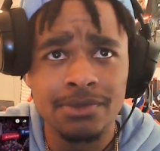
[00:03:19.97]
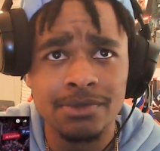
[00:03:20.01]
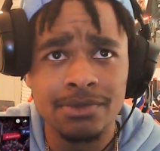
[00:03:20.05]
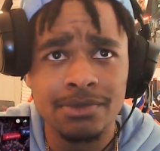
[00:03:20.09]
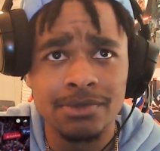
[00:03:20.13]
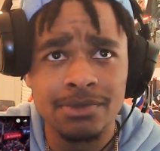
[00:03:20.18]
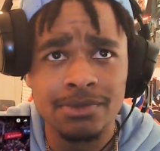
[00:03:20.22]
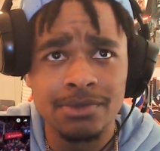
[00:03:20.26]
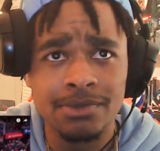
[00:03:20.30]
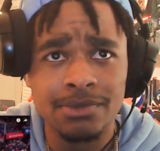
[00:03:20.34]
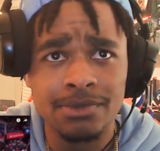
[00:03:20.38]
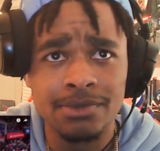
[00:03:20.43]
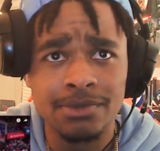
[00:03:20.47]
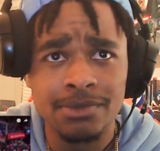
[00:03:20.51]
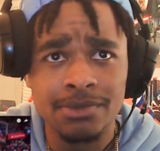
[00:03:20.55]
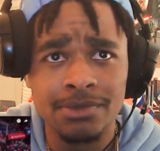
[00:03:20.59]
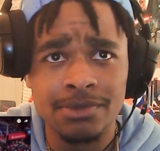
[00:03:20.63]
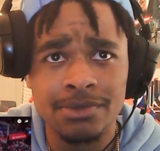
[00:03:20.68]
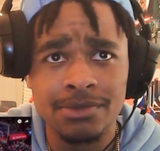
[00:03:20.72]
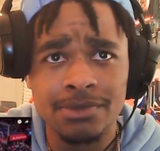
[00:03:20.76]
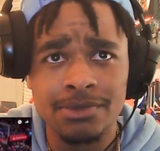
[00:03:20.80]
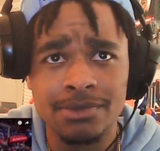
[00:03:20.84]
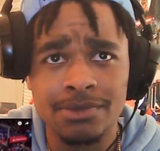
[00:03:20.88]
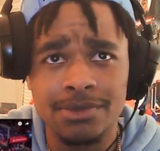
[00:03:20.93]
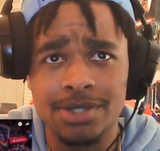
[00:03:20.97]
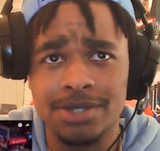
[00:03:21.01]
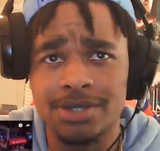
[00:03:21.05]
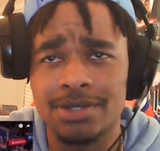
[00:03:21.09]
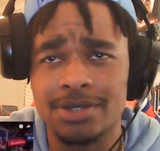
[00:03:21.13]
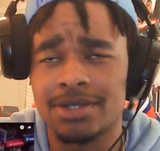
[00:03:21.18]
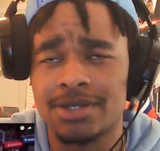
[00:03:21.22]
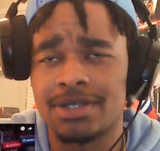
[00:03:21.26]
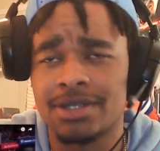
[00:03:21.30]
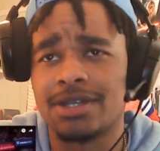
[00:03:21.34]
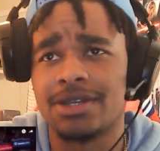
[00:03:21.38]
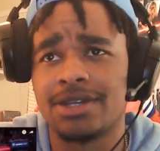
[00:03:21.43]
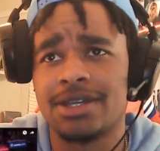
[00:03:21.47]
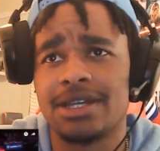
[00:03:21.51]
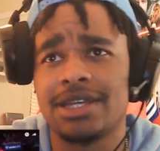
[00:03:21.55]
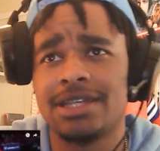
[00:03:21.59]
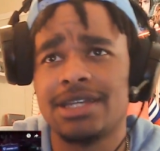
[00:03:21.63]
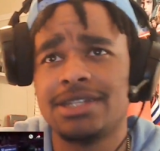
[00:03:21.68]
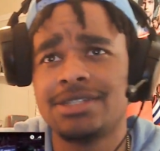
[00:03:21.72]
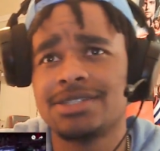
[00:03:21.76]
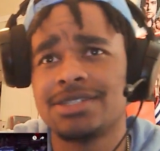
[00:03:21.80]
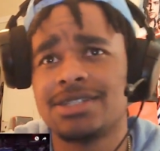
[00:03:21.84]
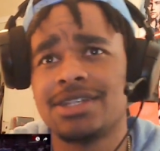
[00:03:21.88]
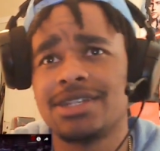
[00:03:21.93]
230.
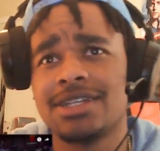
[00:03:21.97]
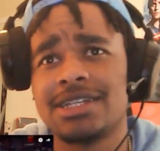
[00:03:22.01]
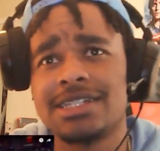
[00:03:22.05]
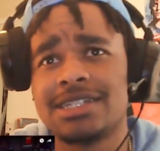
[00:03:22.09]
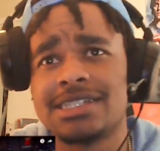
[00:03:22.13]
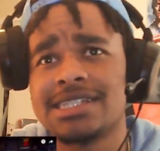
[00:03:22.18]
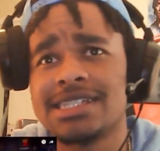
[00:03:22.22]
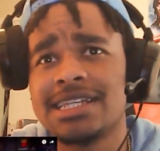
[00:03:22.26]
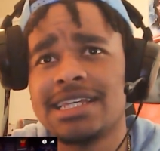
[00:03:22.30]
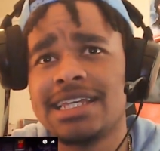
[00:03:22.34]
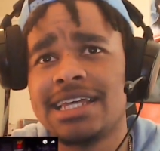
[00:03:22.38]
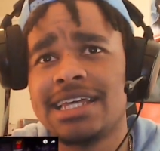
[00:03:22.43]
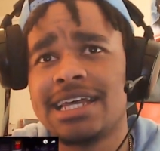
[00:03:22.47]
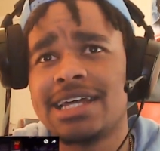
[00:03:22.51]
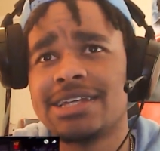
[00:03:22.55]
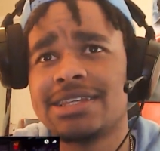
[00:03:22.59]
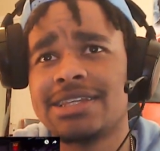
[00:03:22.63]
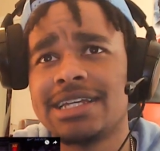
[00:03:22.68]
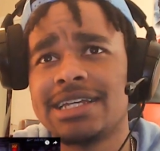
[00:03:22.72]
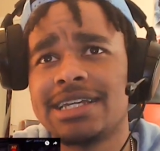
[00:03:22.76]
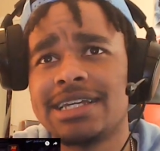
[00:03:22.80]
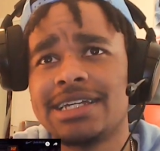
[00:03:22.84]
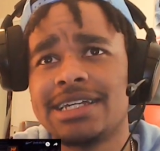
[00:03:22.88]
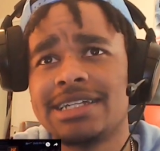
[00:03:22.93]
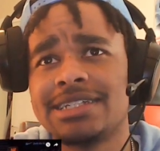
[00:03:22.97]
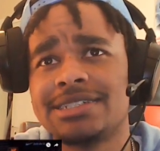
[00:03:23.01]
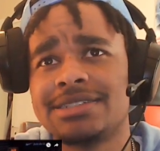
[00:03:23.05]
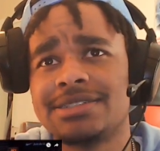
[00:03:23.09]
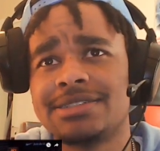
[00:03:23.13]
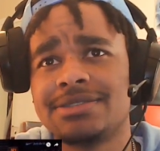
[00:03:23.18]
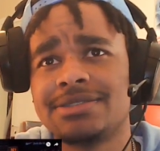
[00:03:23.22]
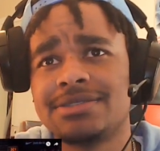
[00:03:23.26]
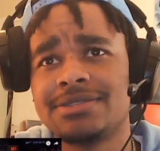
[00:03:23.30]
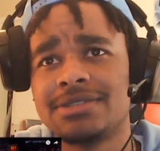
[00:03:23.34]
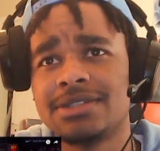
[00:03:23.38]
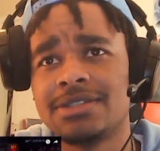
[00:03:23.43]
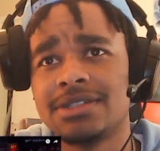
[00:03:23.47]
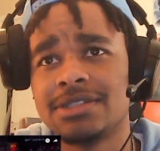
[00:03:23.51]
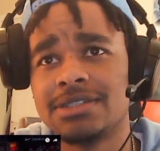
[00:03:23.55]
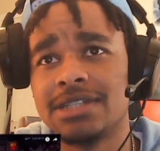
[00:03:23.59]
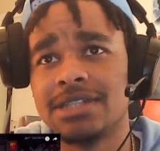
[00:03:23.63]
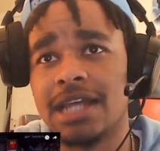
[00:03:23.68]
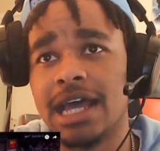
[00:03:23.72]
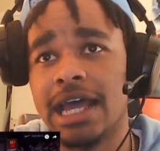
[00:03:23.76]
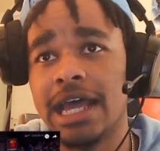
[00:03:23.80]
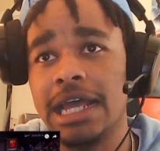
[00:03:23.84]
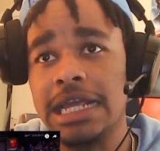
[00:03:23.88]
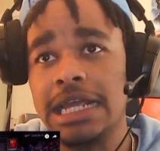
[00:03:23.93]
Okay, he's just looking silly out there.
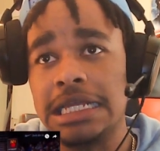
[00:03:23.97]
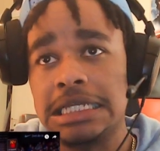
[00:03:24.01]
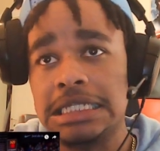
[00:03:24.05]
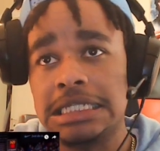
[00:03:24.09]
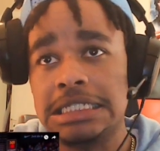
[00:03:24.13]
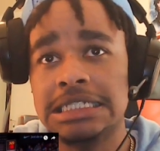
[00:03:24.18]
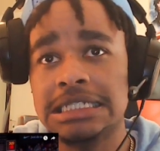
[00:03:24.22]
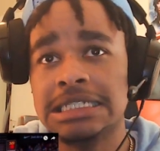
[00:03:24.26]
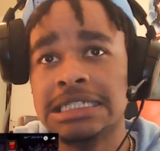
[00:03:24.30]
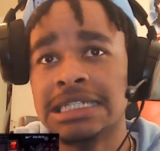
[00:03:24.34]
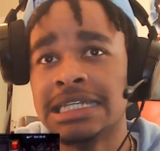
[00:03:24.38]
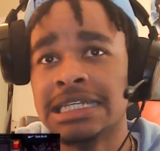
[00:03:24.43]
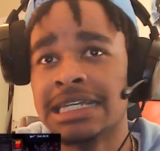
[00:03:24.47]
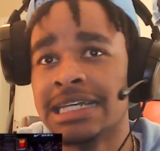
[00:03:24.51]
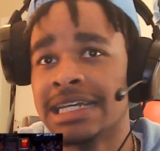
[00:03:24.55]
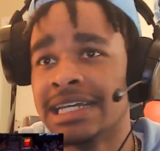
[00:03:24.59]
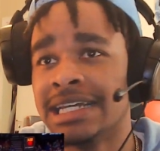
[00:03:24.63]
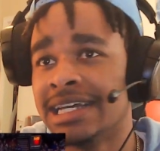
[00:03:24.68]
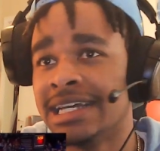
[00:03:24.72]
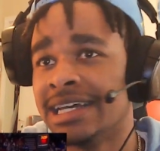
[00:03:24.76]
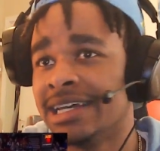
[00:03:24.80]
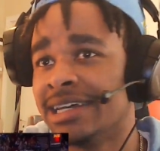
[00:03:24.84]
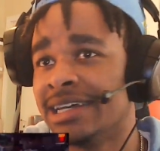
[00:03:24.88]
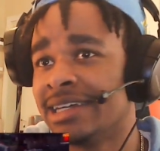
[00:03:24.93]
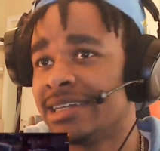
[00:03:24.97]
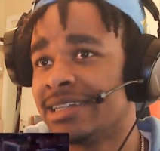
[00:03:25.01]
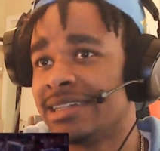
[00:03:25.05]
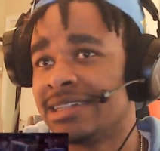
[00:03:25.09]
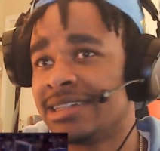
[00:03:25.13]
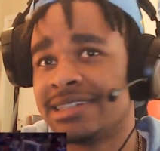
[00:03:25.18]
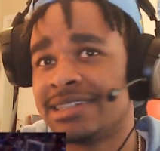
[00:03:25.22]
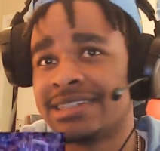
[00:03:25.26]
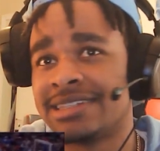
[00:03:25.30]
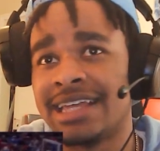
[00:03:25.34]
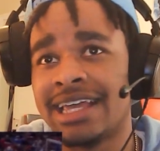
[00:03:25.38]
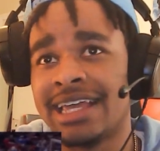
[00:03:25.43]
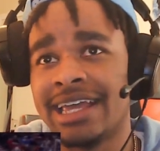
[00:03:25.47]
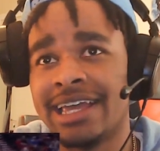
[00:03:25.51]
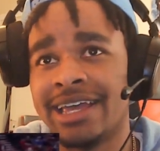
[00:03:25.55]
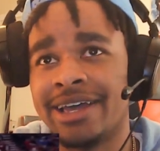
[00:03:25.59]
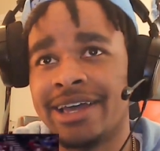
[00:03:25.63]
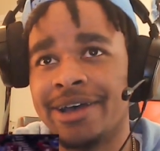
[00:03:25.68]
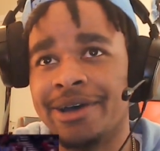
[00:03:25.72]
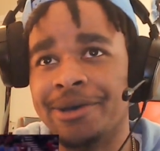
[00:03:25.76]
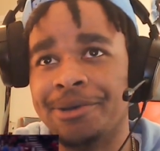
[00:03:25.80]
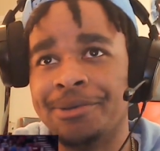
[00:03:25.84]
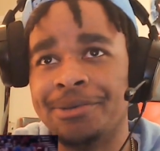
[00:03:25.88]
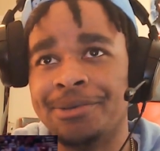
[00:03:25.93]
Hey!
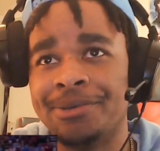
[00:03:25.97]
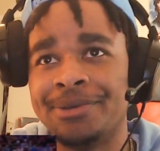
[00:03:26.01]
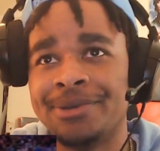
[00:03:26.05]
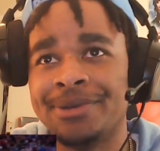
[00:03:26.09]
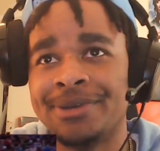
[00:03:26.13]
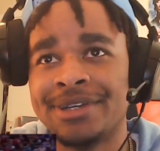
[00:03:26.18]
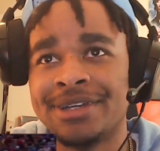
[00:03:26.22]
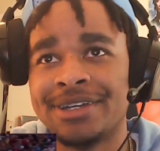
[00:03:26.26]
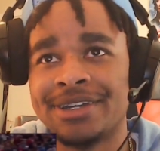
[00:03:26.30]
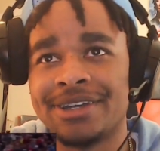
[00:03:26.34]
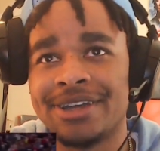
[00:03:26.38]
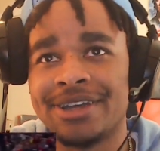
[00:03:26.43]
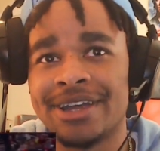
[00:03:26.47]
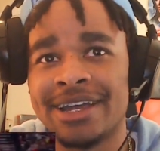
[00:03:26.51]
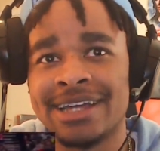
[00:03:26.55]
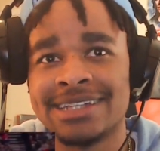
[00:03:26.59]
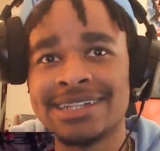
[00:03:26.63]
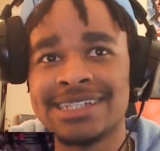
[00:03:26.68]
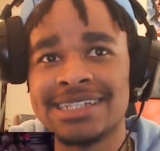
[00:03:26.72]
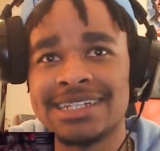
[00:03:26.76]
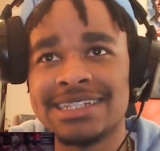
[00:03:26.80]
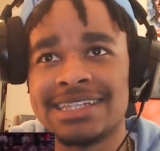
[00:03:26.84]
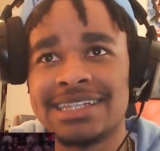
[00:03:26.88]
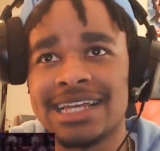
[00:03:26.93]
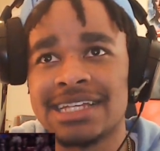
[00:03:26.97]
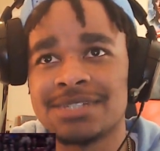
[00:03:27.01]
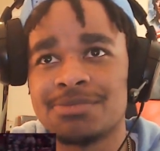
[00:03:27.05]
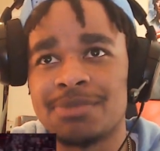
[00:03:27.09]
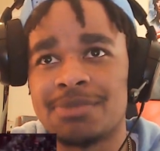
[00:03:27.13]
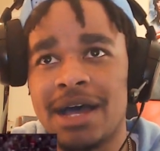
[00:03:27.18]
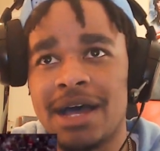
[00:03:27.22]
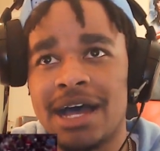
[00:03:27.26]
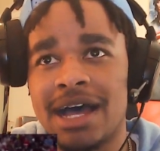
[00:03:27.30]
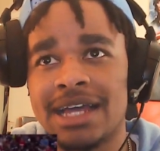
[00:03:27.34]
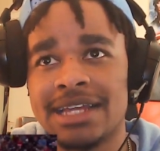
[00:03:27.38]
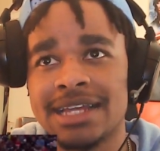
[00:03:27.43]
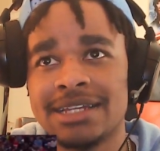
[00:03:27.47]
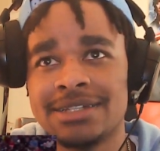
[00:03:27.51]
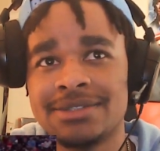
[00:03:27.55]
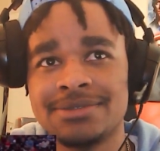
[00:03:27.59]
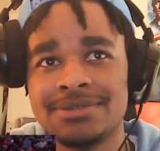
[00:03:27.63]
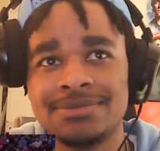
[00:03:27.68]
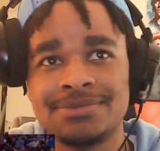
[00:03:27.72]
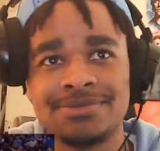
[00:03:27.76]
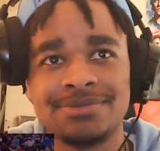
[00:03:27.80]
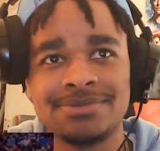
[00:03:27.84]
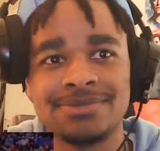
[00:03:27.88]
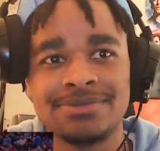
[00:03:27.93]
Damn! Grant said, that's mine.
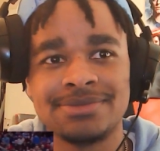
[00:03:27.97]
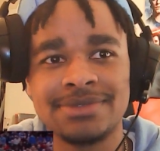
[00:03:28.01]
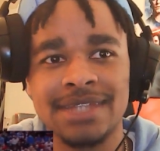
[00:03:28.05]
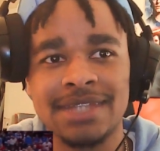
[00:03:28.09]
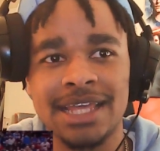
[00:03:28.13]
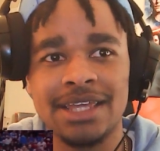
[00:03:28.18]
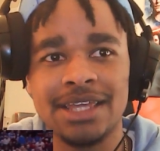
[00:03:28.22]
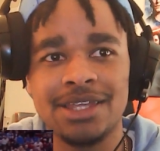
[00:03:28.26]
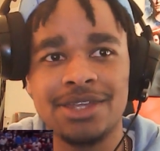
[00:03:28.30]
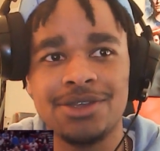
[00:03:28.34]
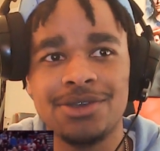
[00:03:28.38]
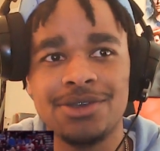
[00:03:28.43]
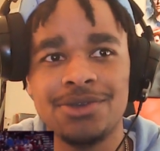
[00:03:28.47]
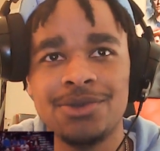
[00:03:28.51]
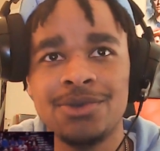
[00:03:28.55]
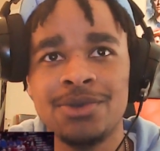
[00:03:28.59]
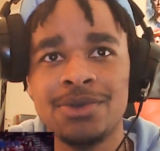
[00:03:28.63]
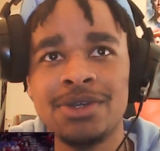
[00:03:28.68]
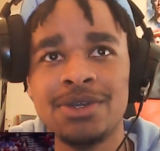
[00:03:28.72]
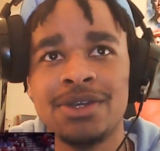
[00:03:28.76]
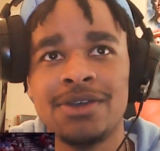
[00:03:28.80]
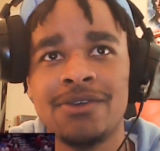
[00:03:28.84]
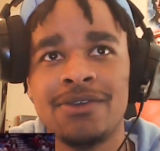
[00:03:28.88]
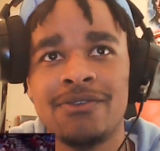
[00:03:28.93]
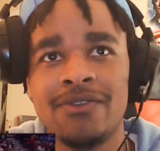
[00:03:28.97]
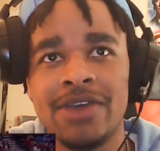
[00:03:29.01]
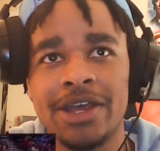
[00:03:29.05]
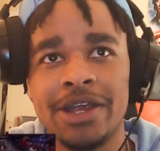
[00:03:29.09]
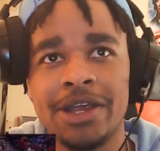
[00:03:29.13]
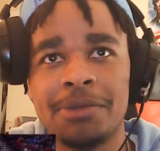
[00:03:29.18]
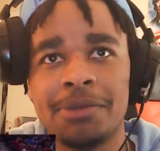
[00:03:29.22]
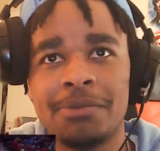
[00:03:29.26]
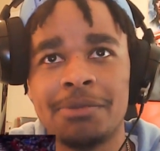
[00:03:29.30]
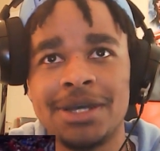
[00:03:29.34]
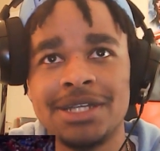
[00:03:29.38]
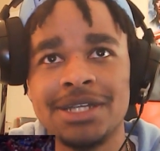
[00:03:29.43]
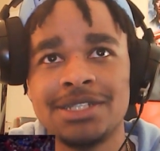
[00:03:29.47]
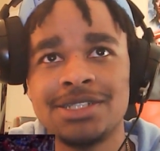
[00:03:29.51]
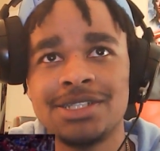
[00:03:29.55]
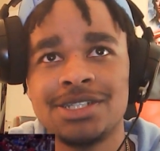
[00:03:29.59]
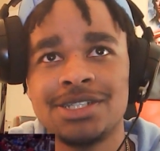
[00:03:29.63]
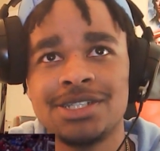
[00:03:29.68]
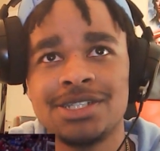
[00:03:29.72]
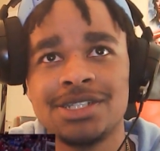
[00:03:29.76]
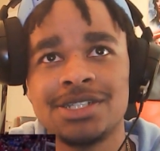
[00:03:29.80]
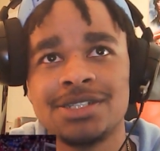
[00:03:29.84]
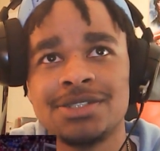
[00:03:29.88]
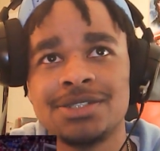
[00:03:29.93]
Thank you very
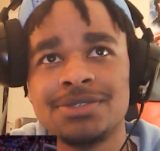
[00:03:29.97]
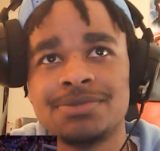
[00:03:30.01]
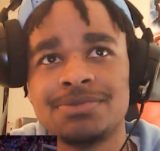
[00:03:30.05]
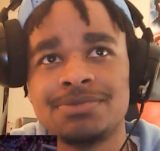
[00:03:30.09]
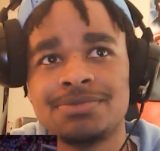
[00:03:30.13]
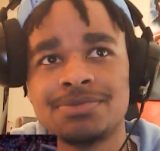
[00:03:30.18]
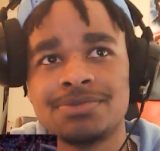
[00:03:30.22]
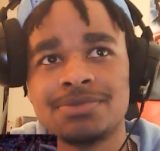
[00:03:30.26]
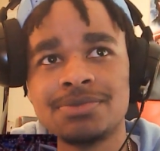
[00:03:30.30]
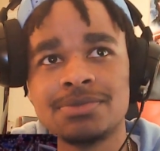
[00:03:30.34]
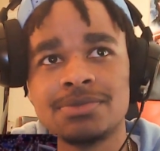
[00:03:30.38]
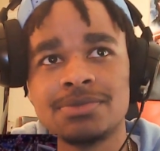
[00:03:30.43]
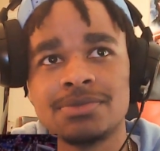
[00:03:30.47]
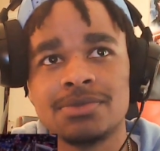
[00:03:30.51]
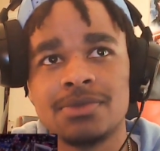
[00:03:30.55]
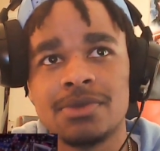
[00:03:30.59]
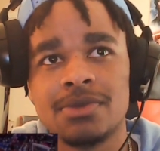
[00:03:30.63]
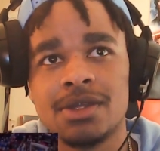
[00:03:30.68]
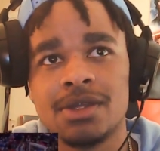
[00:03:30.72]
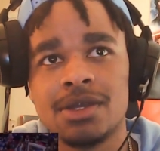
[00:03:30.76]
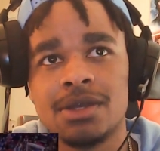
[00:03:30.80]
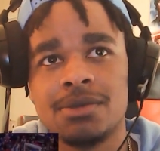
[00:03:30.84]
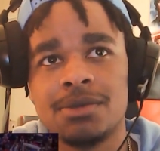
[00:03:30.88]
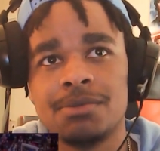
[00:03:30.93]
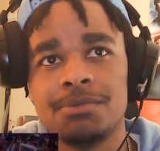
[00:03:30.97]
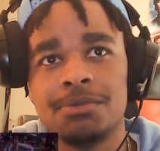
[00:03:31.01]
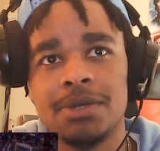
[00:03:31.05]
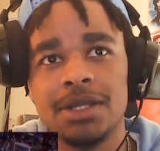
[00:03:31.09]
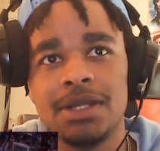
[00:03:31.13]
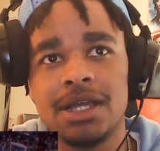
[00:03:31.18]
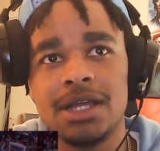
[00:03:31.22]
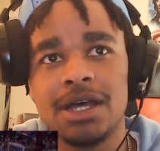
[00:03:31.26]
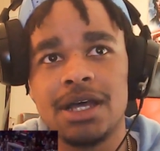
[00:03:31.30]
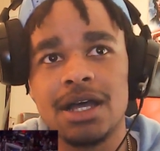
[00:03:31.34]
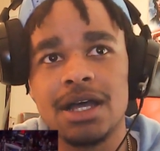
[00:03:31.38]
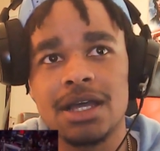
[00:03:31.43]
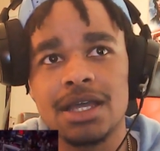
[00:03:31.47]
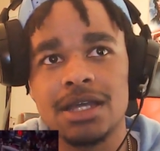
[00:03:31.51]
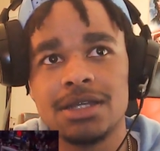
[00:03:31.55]
much. Bullock.